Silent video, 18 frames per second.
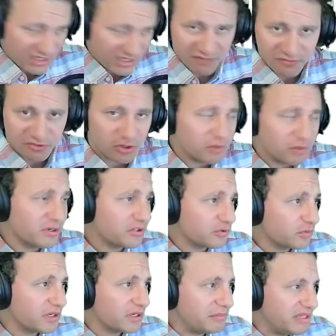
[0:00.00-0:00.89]
If you don't know what a
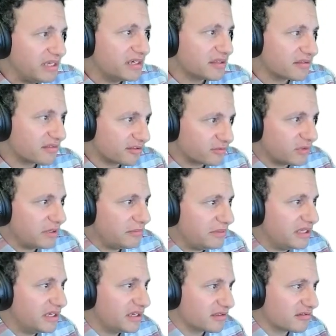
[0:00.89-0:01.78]
20B is, the
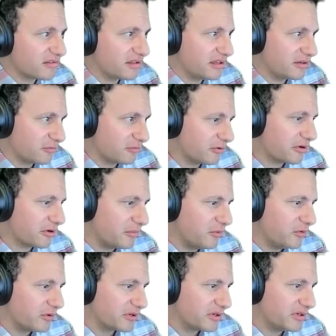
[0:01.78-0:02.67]
20B is the rotary
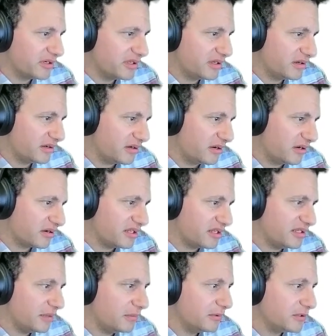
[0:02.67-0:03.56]
motor, the
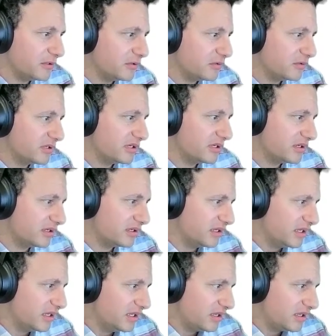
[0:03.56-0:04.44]
REW, the
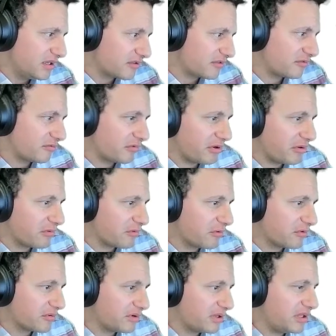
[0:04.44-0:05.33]
it's a three
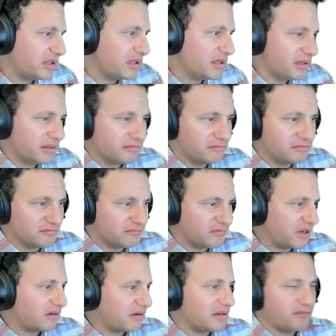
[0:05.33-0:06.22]
rotary, uh,
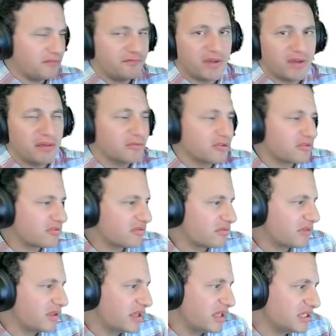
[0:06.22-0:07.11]
very
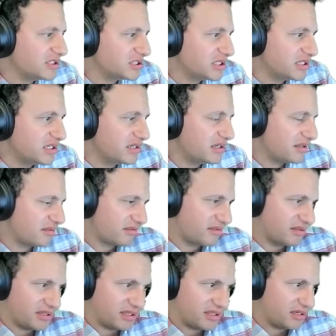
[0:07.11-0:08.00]
famous uh, engine, and it's
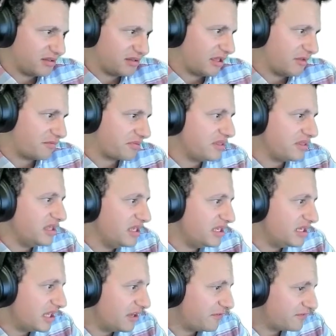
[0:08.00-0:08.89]
in the, in the FC,
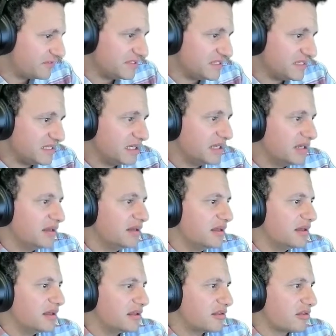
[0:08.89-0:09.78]
and the FD,
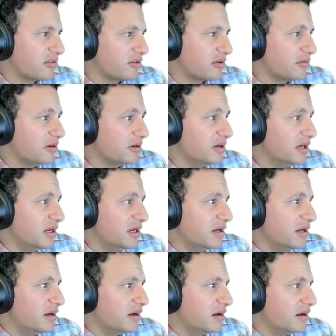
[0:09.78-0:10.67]
etc.
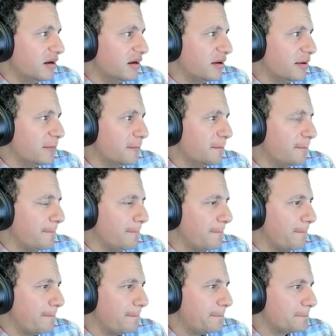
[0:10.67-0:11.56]
Um,
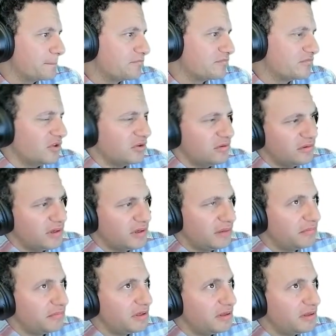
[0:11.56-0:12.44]
no,
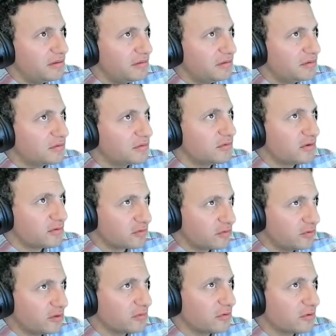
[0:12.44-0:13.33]
I, you know, it was
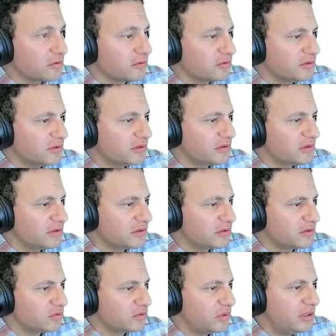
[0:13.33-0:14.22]
twin rotor.
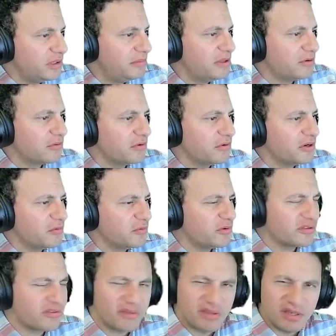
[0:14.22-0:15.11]
The 20B rotary
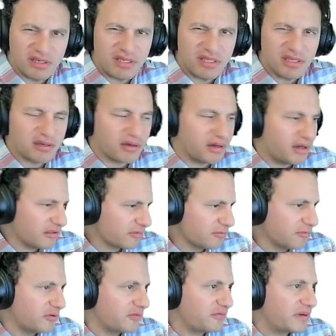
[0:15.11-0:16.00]
was in the
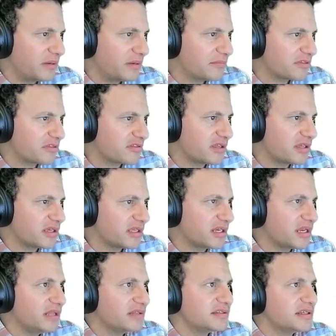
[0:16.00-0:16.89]
Cosmo, if not
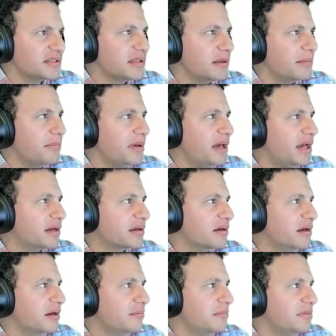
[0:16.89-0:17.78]
mistaken. I'll take that back.
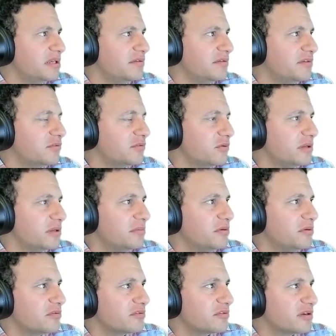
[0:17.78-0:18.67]
I believe the
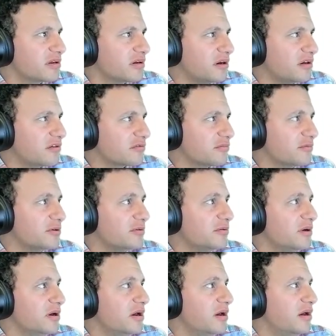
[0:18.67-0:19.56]
20B was in the Cosmo.
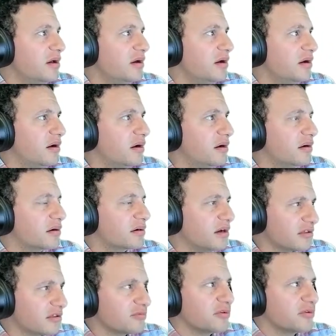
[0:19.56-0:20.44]
Uh,
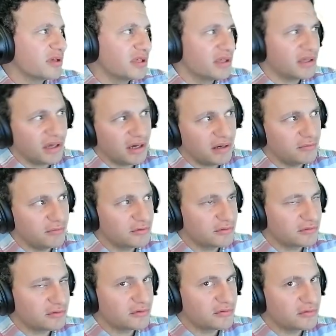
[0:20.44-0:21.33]
Cosmo got
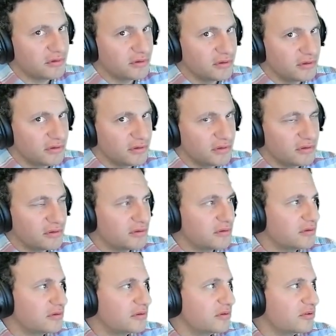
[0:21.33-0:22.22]
with uh,
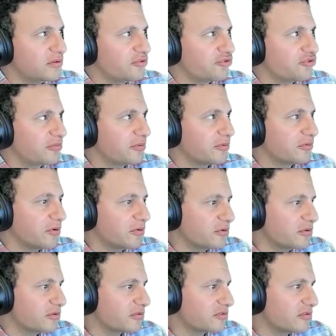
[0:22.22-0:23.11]
triple
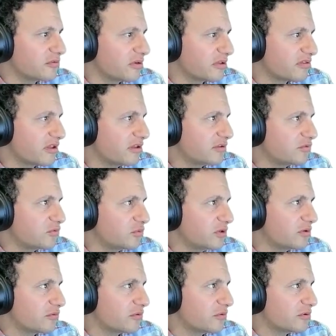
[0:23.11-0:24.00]
rotors. The rest had
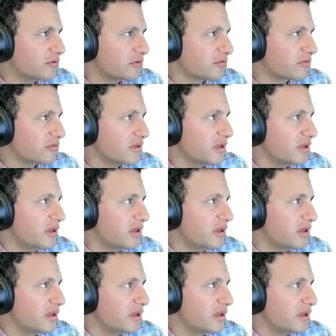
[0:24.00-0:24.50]
twin rotors.